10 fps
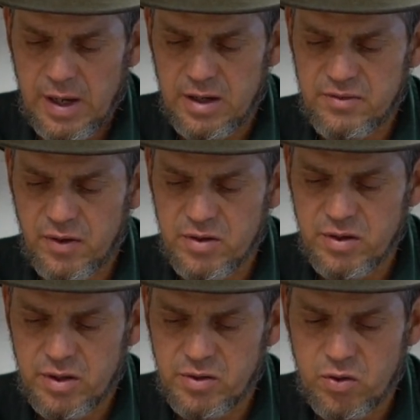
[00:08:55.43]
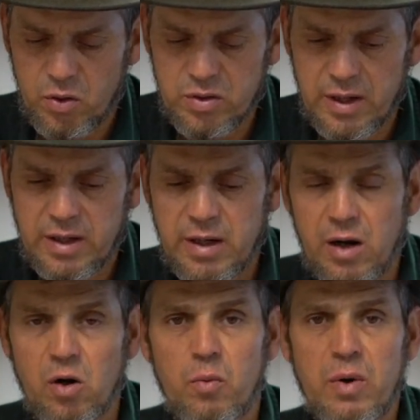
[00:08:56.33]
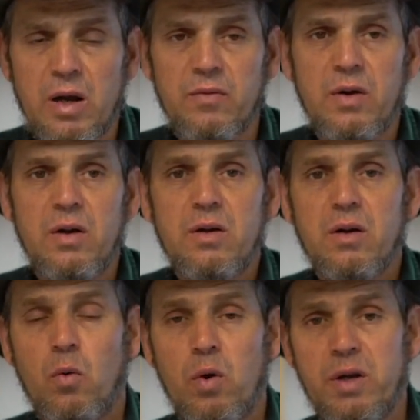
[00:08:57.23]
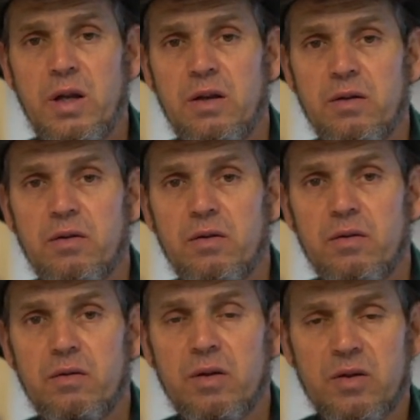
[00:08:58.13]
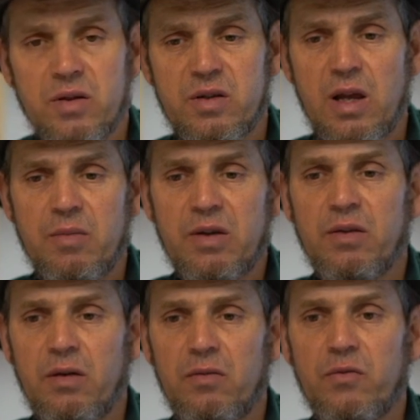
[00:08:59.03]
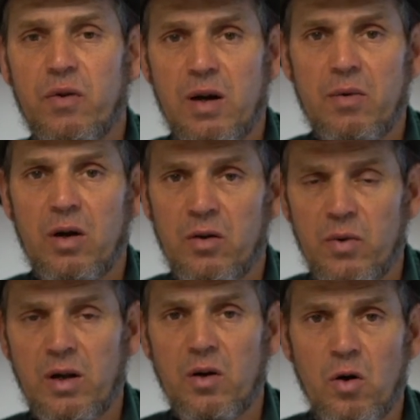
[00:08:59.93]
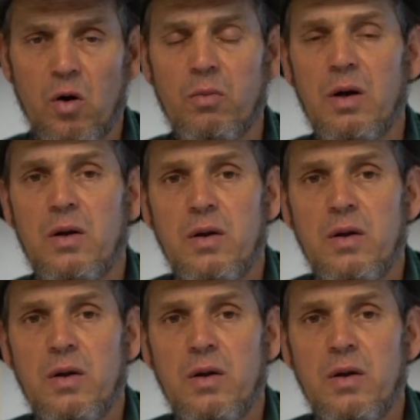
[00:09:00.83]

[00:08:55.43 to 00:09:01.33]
And as far as the controls, like in our home, we have a wood heat is the same as a regular home,